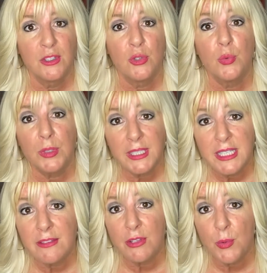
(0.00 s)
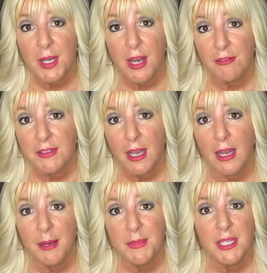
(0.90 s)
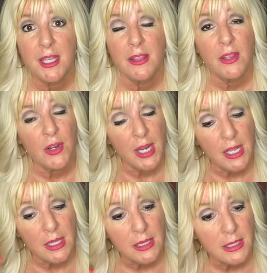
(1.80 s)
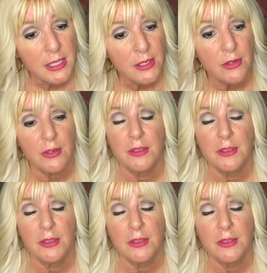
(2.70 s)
to really give you enough time to get in there and clear